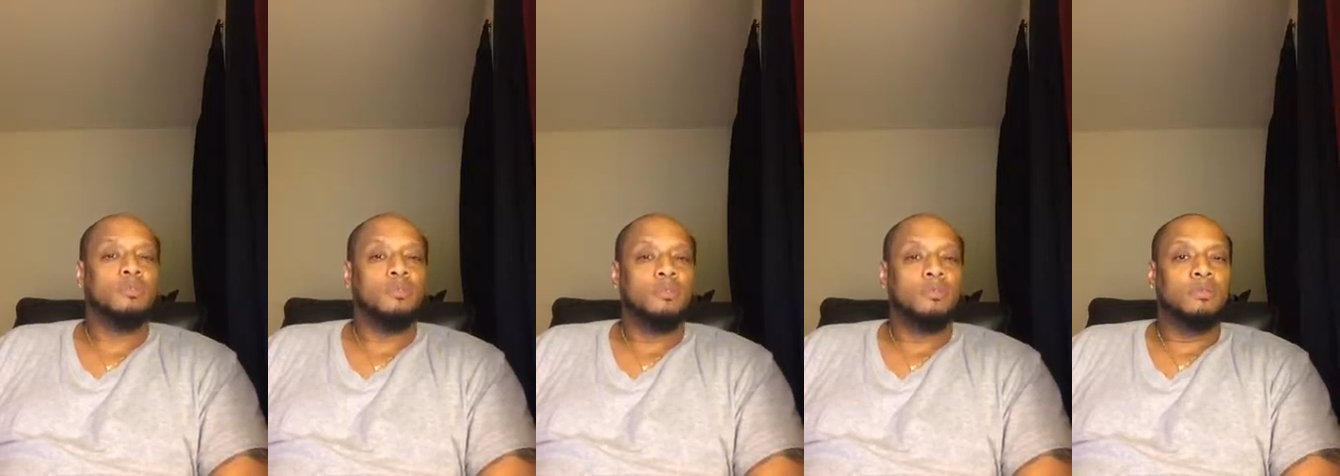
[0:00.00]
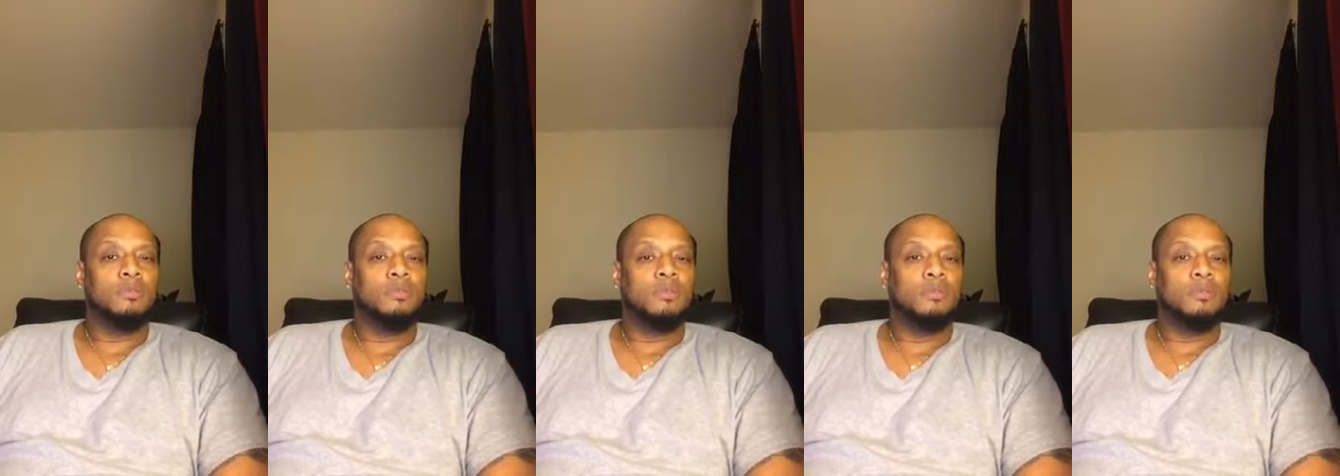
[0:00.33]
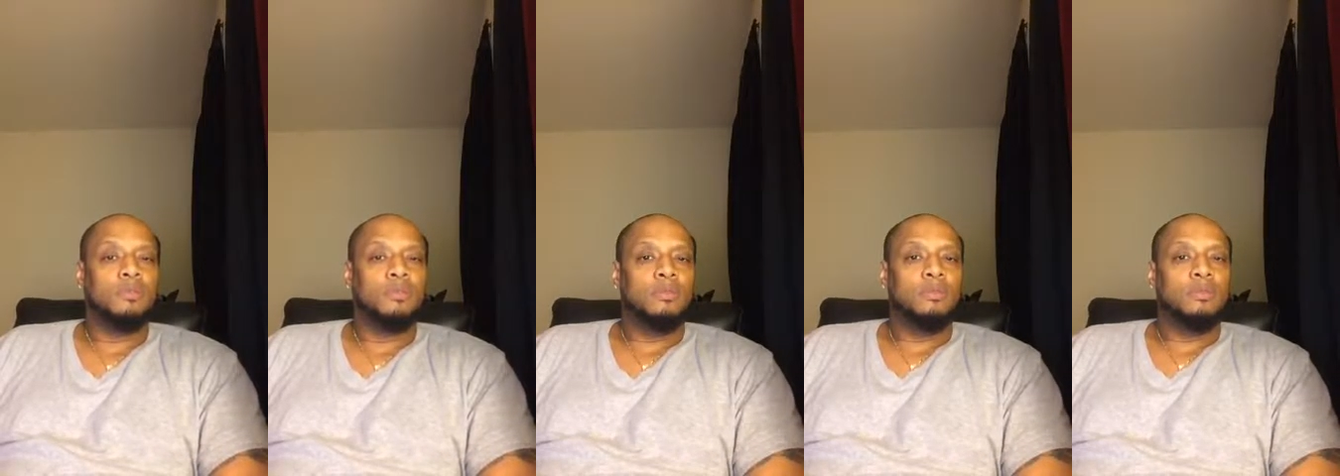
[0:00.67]

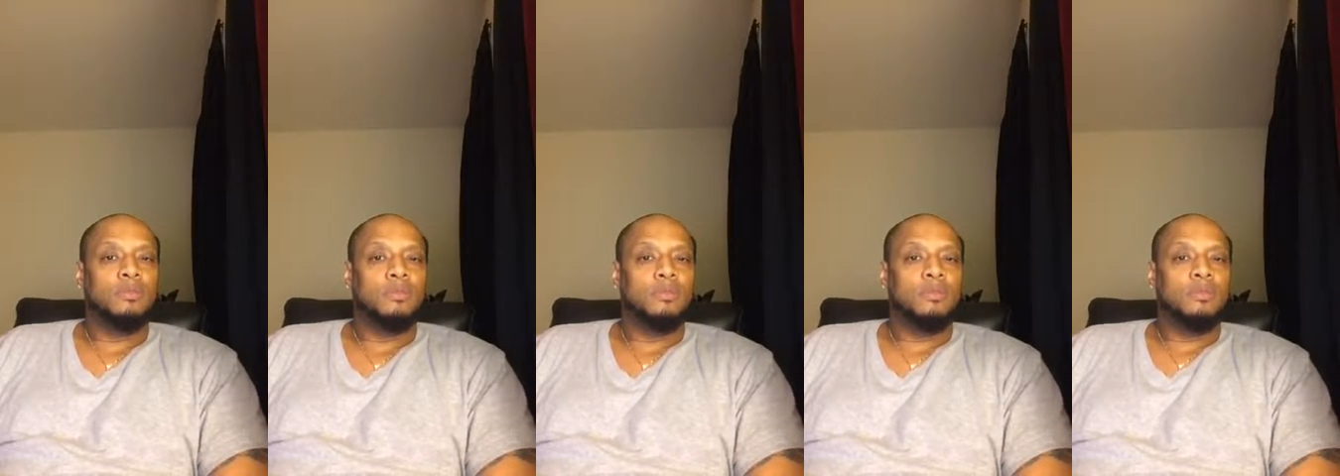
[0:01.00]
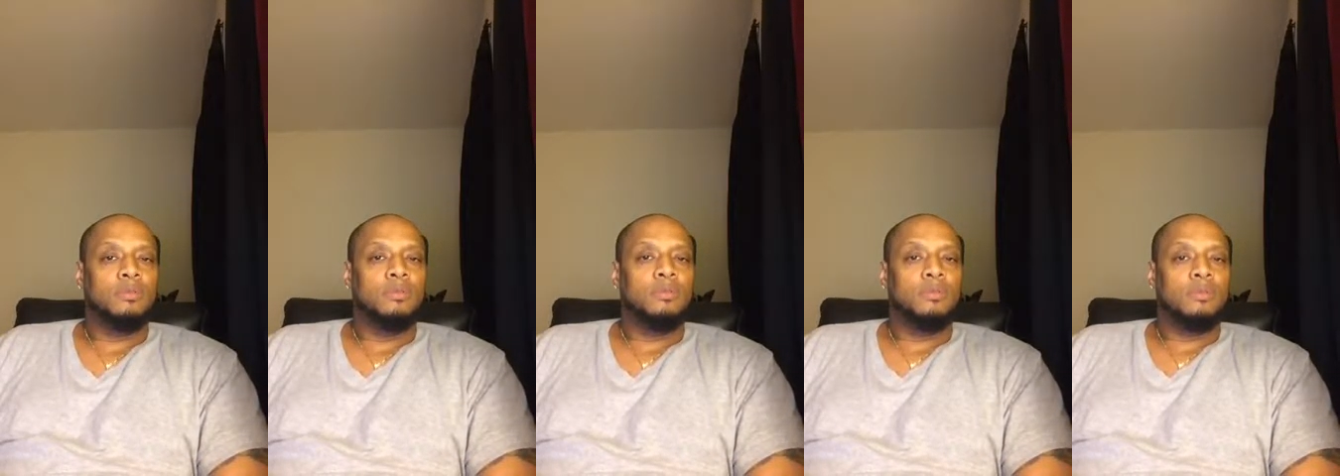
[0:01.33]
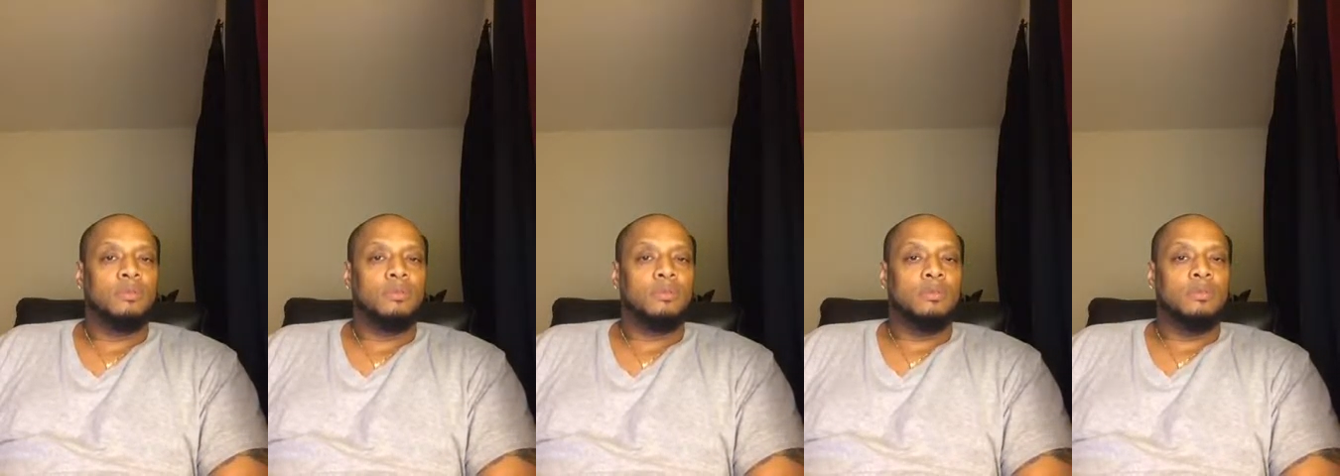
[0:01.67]

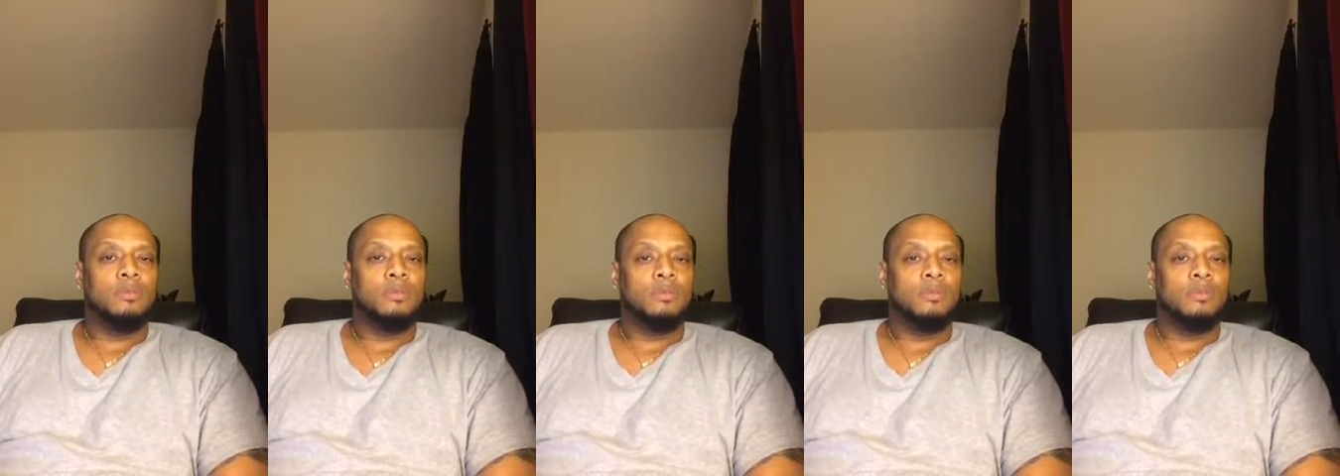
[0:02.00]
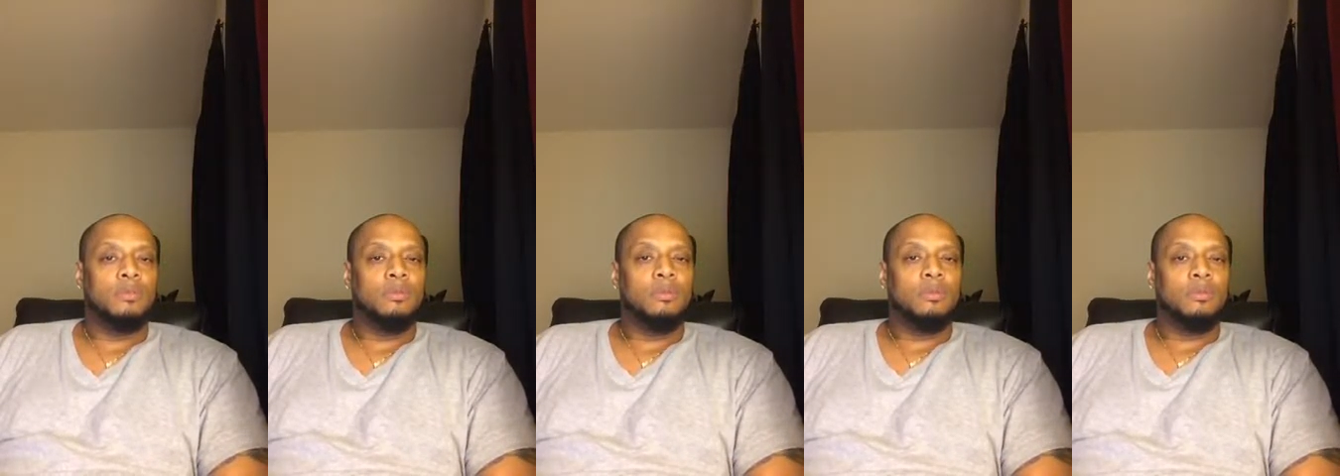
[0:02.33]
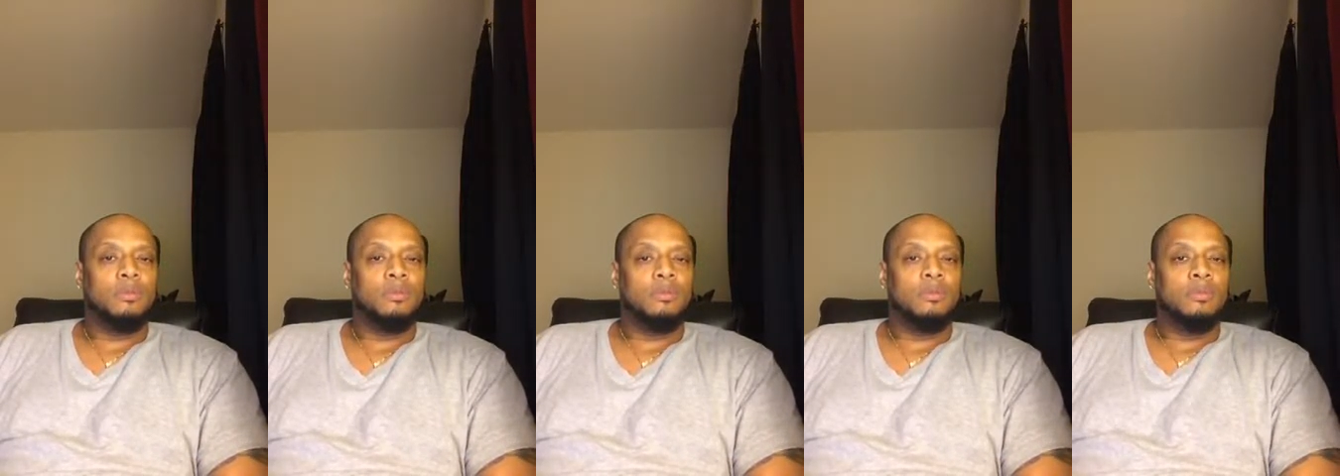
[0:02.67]

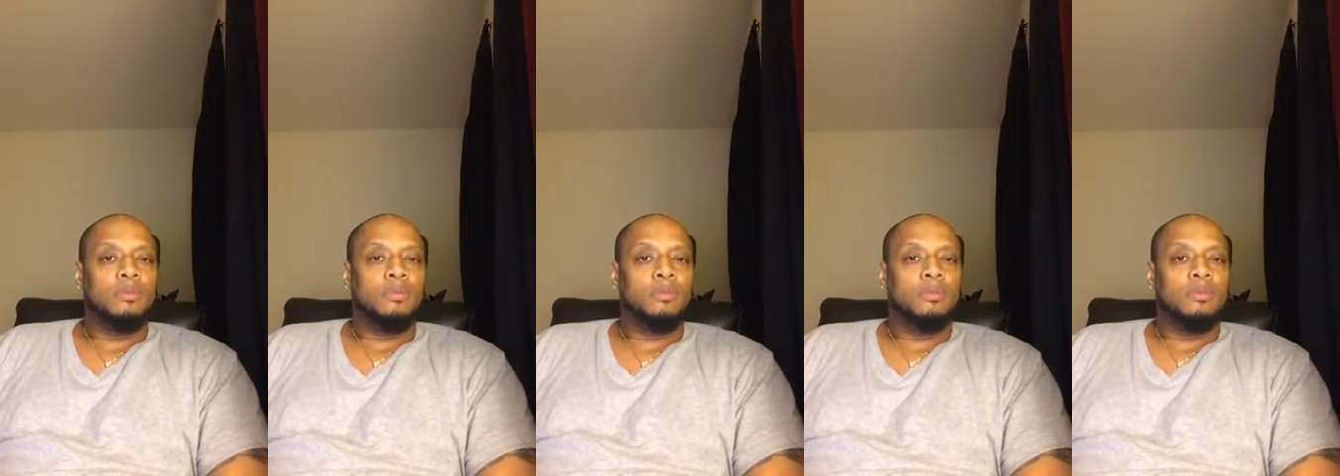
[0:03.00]
Nothing is said.